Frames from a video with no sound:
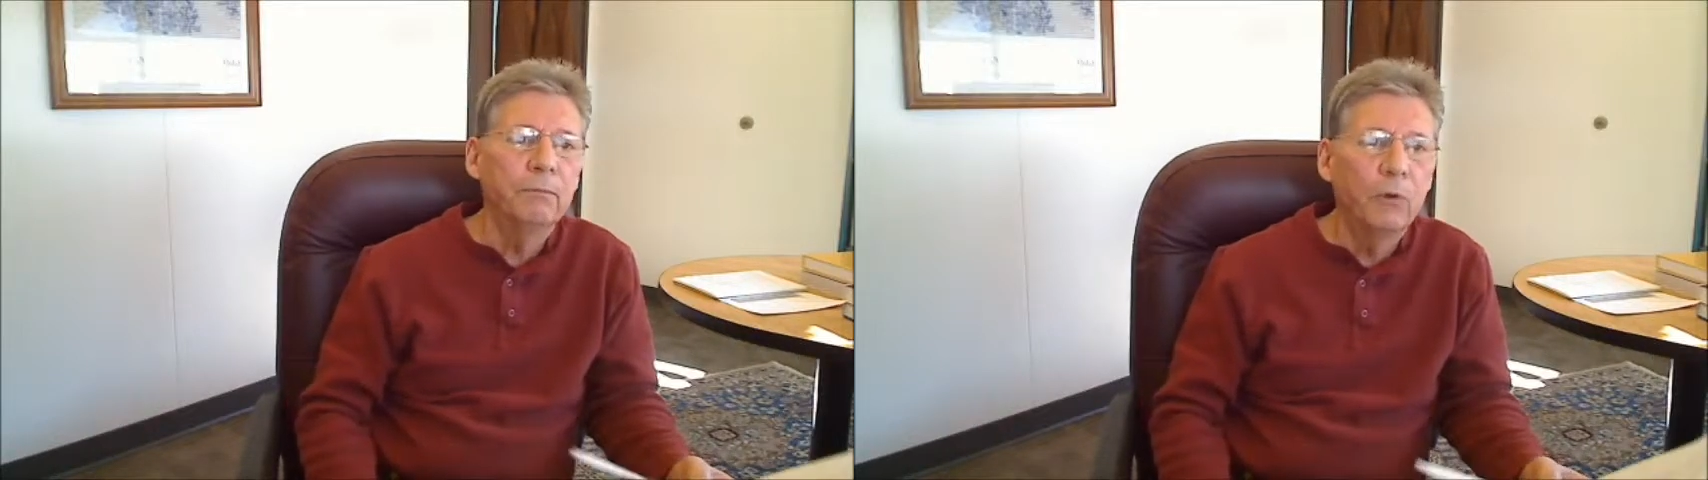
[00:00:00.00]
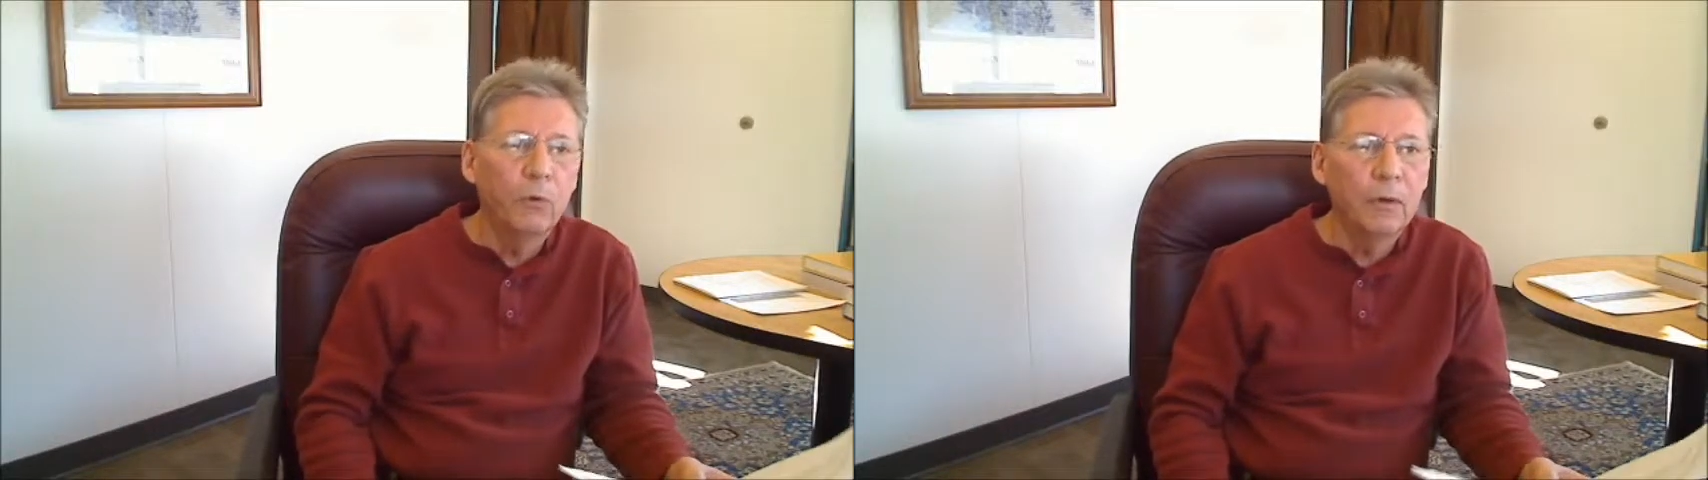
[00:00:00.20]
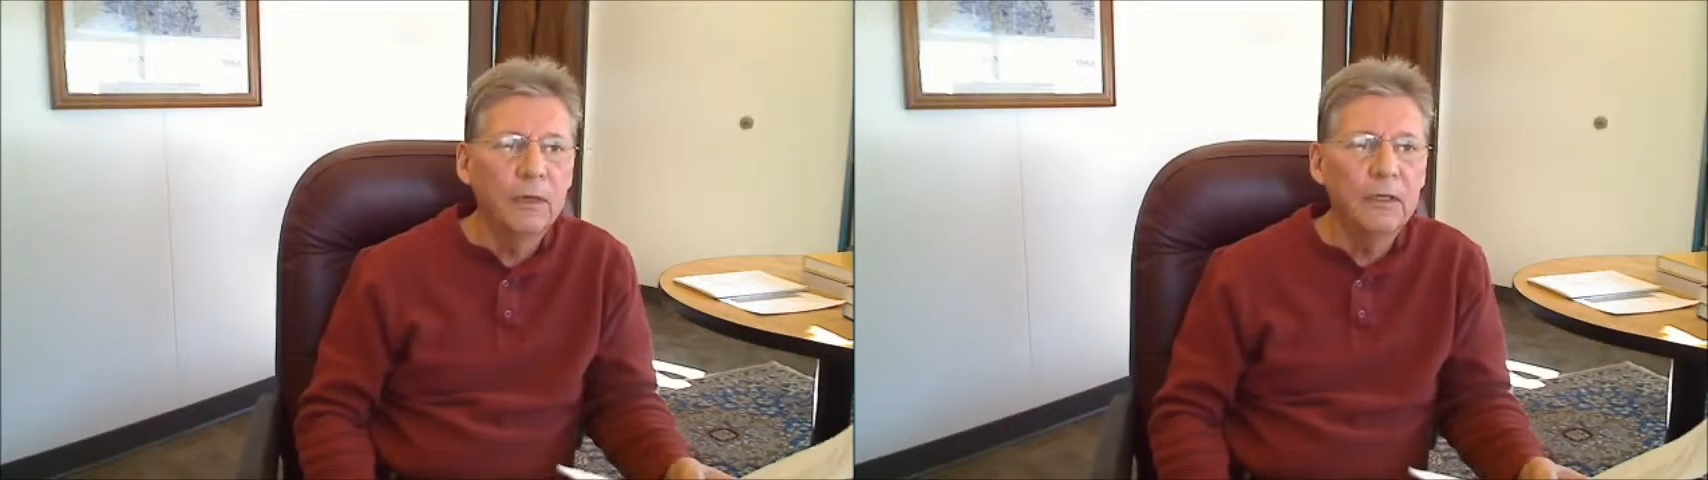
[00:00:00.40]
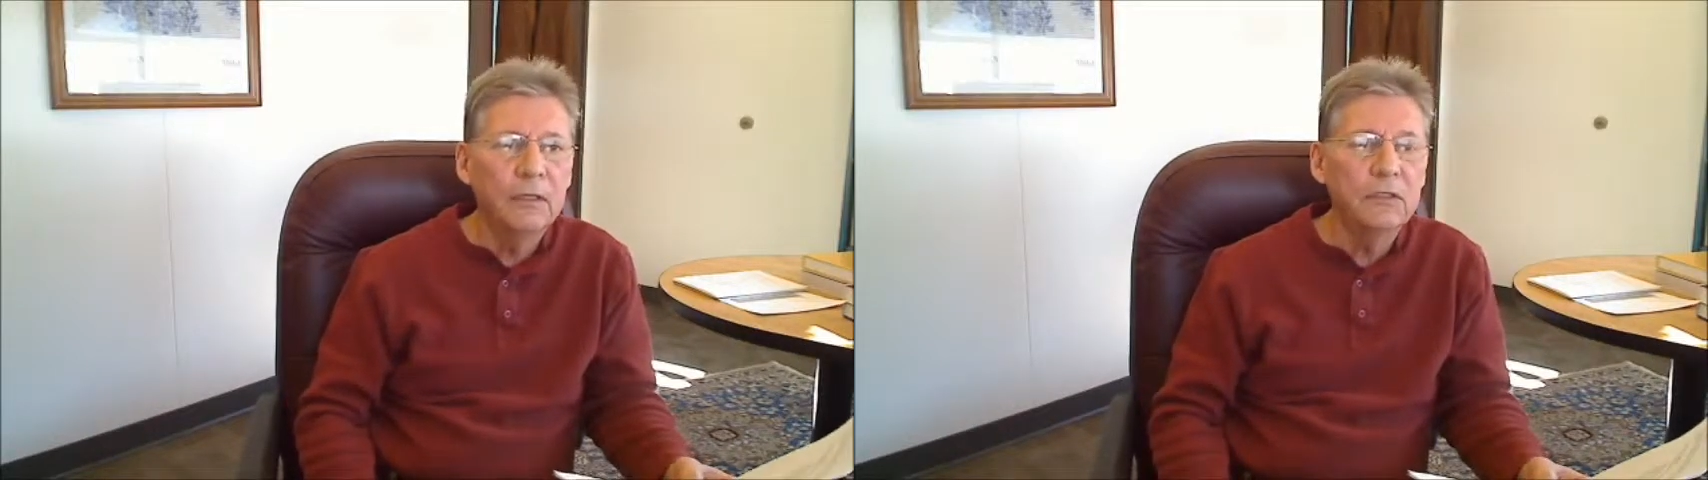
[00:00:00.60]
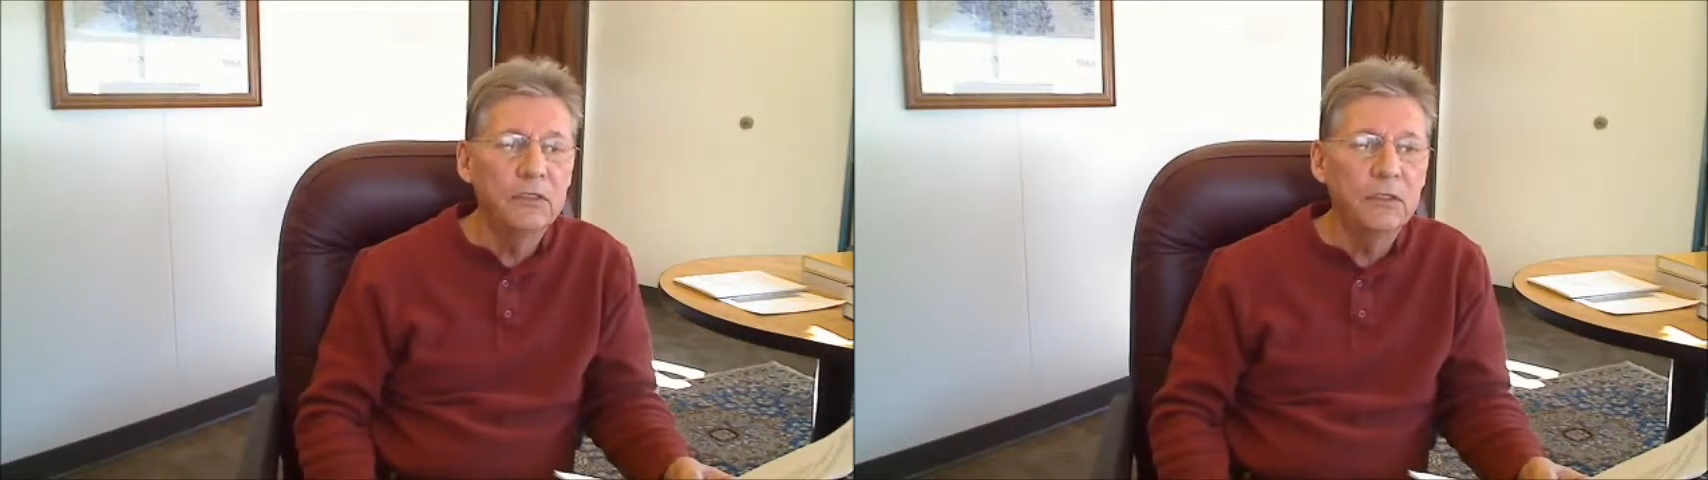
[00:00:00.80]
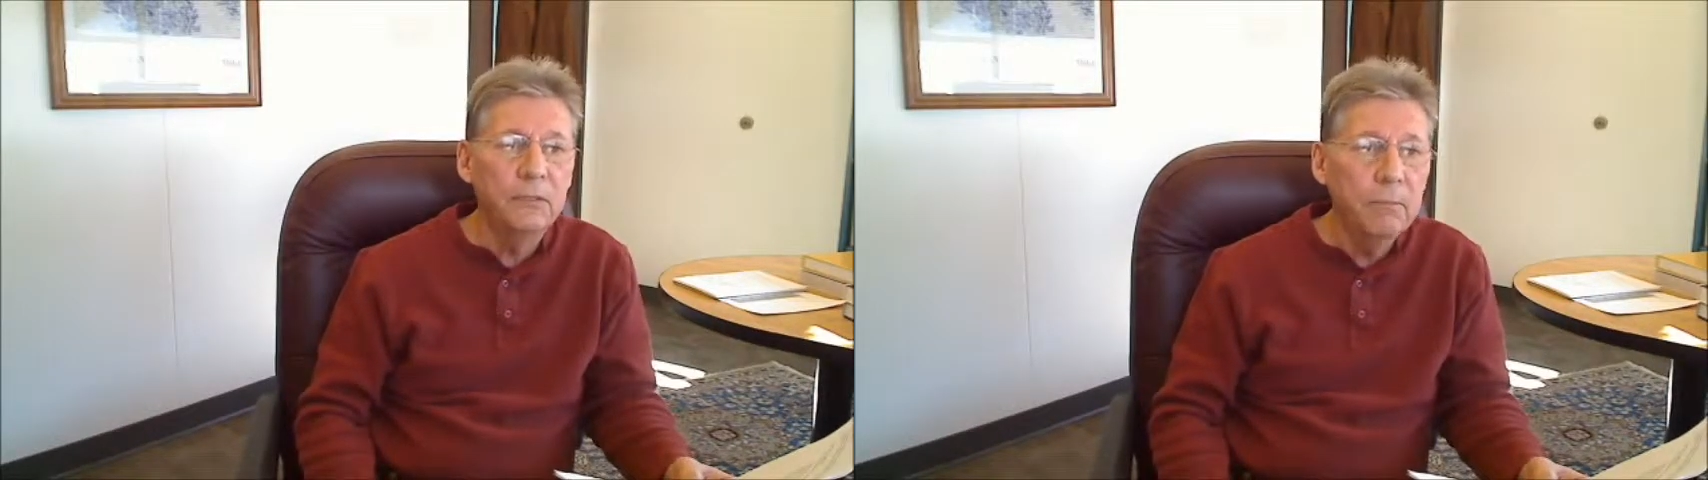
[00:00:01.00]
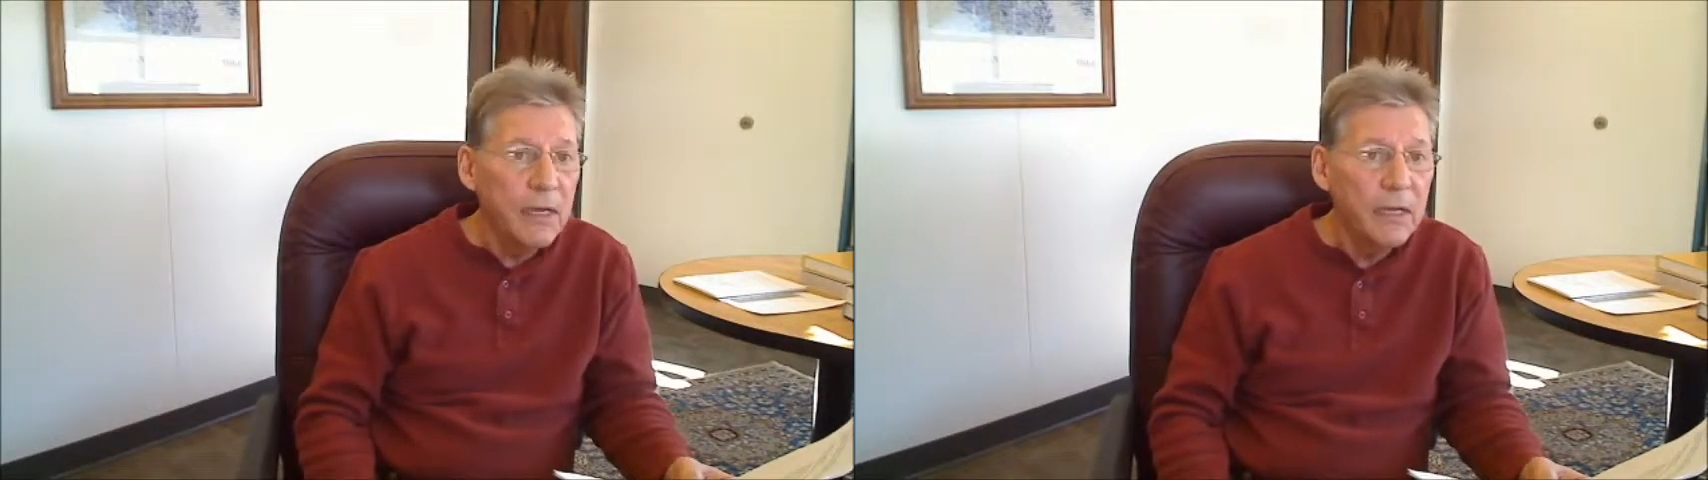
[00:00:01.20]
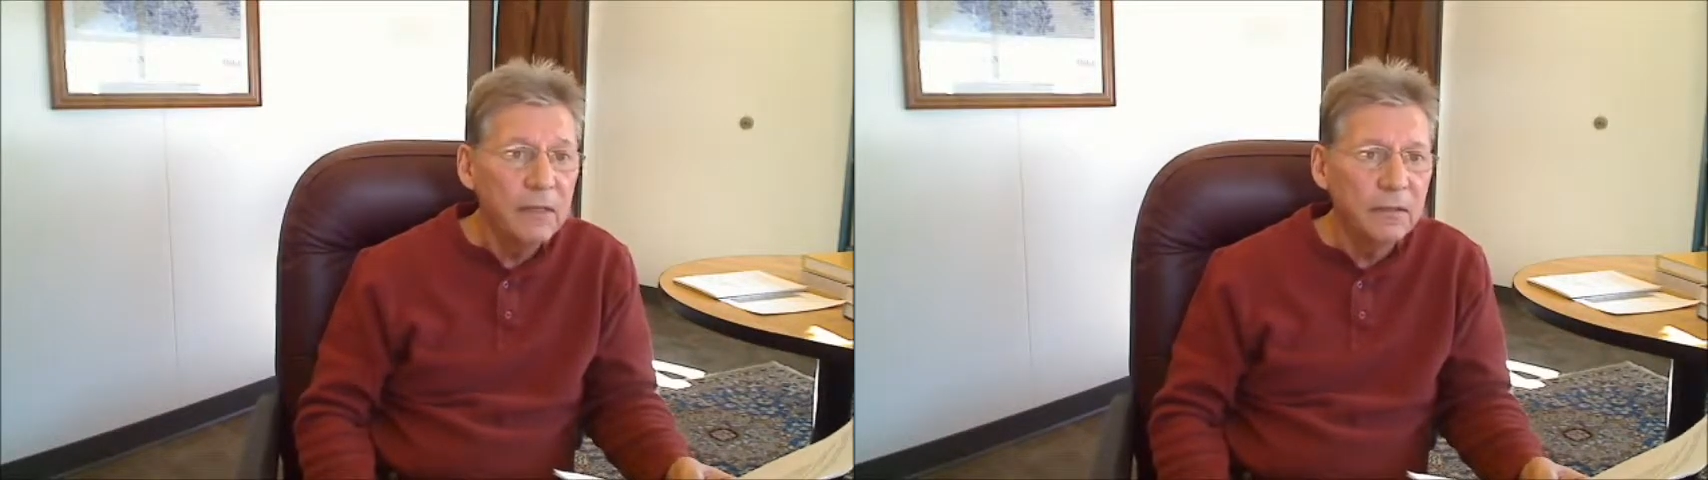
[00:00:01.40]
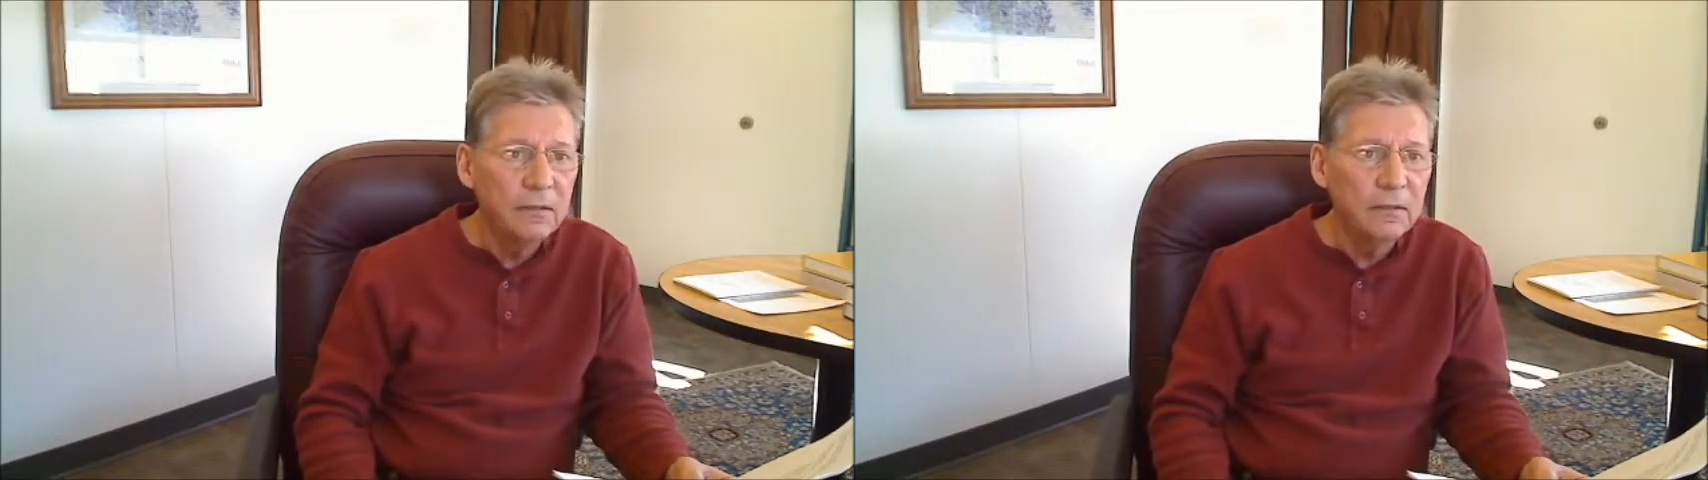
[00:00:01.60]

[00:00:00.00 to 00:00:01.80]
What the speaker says: pouring cement